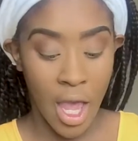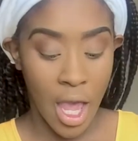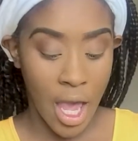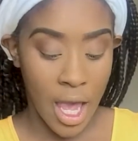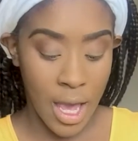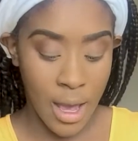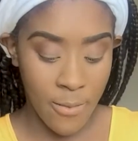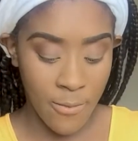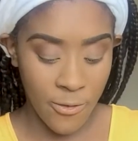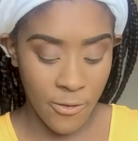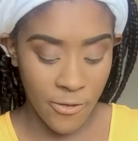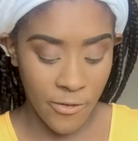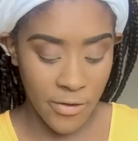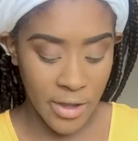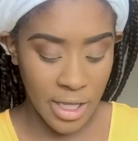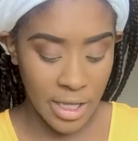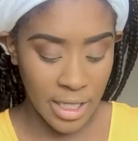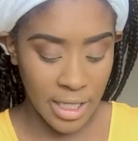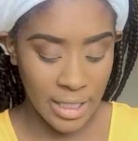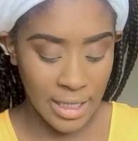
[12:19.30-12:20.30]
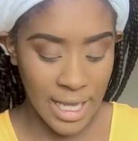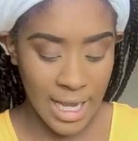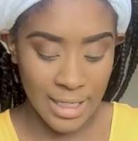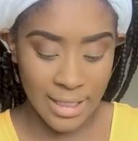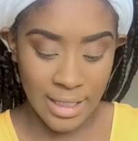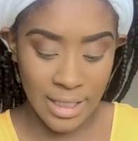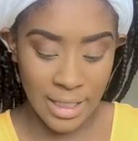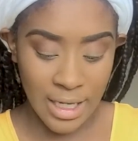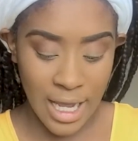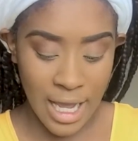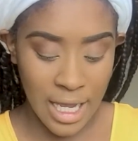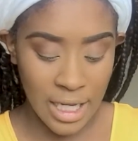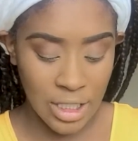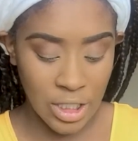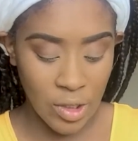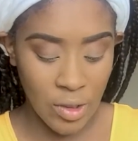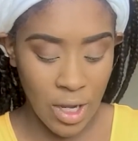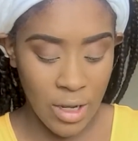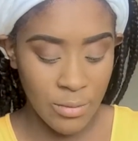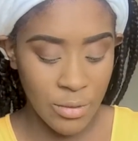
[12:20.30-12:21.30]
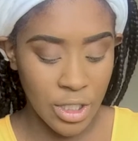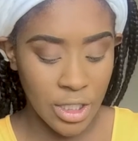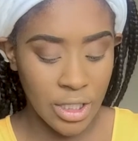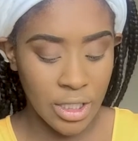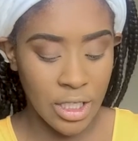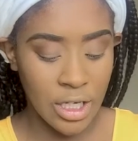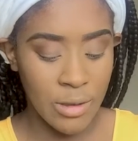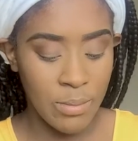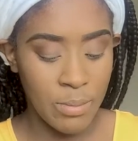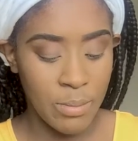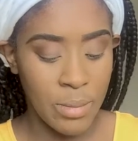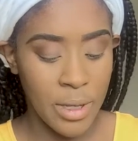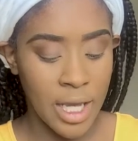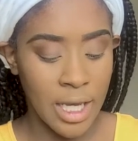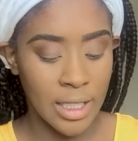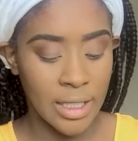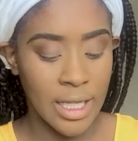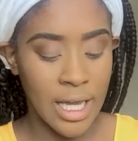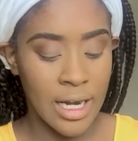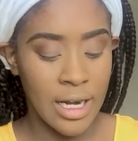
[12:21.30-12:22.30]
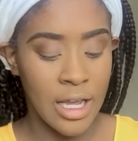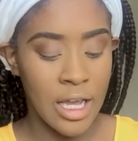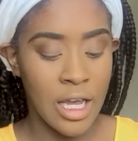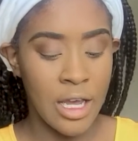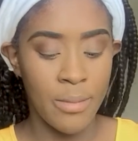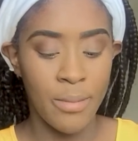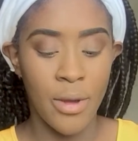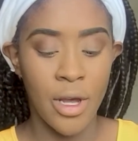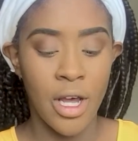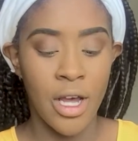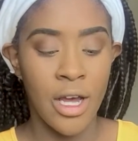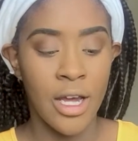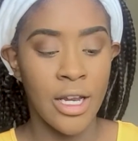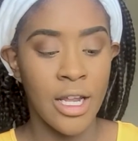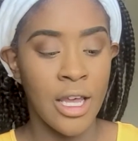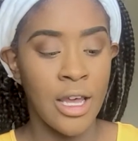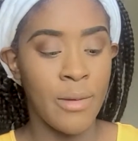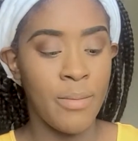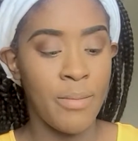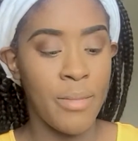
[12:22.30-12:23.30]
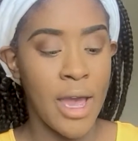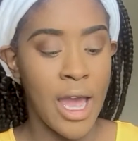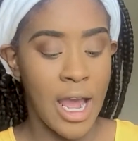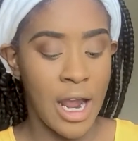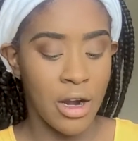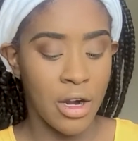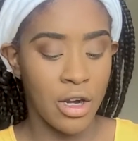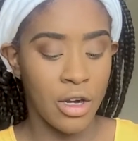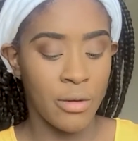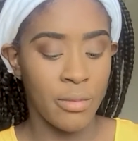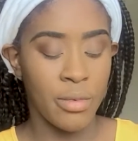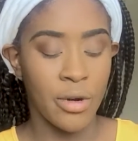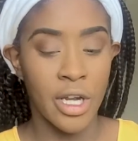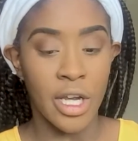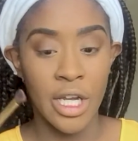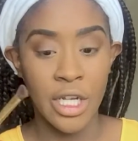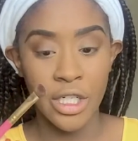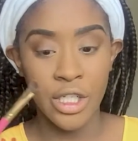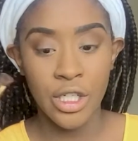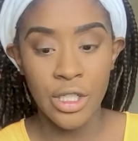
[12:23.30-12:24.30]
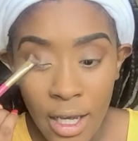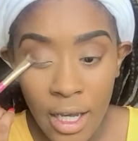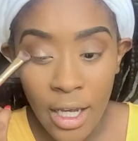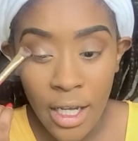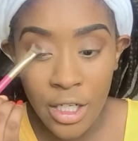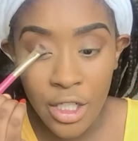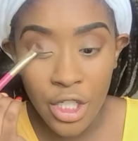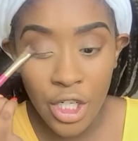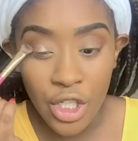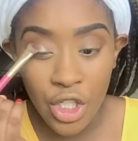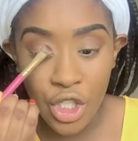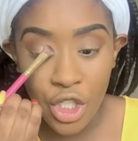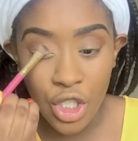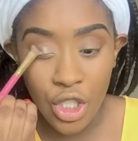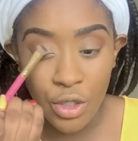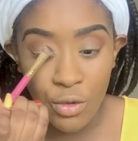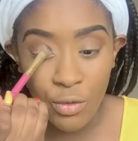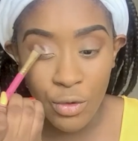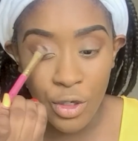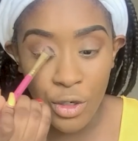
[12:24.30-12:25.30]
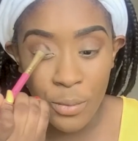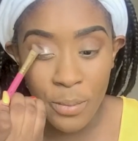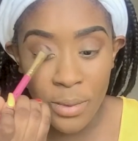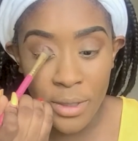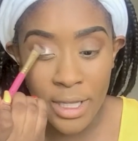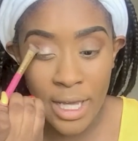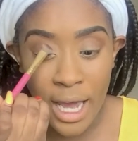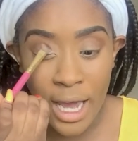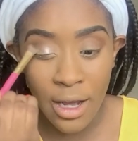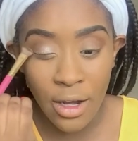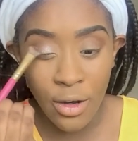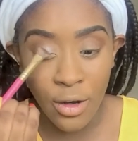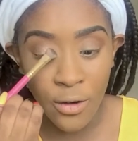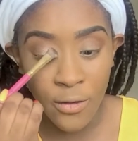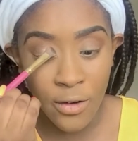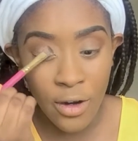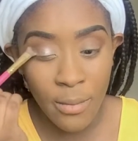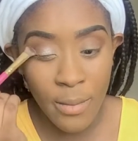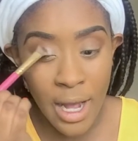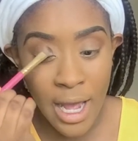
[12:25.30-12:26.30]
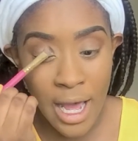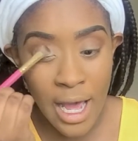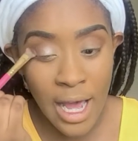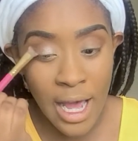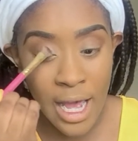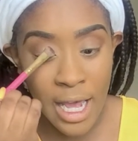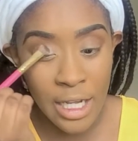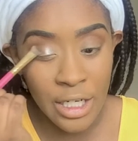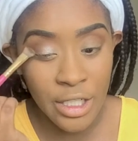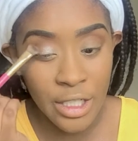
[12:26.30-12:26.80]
I'm feeling that today, so I'm just gonna pick that up on a packer brush and just swoop that over my eye,